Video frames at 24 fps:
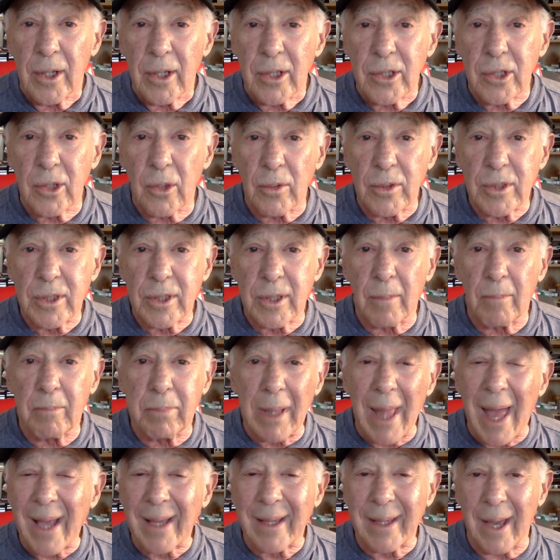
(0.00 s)
So it's the
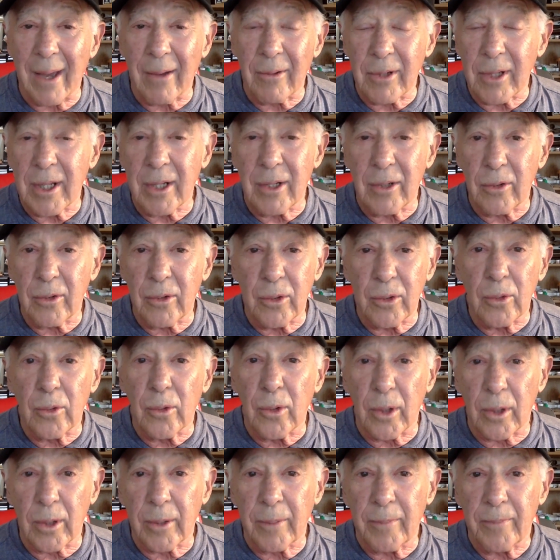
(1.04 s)
blackout in New
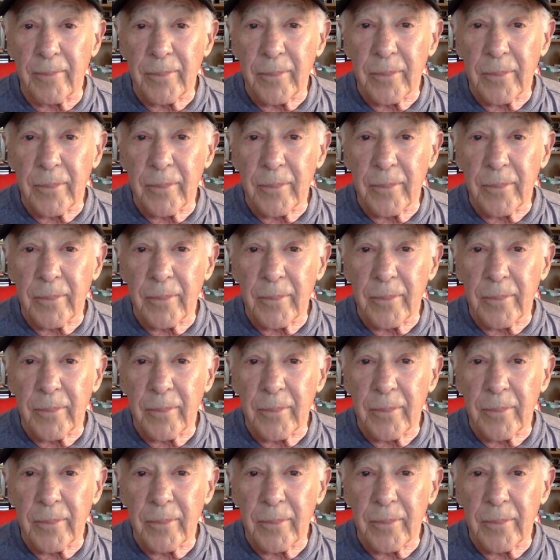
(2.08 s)
York.